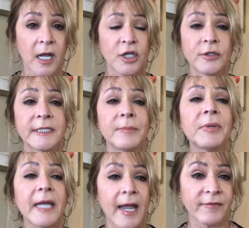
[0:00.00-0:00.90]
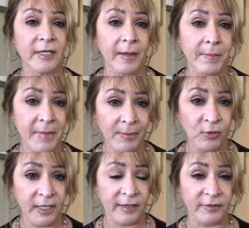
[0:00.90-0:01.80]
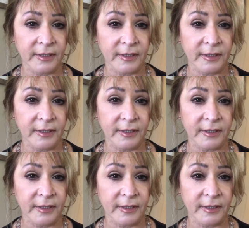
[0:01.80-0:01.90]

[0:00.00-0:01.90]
You're simply having a memory of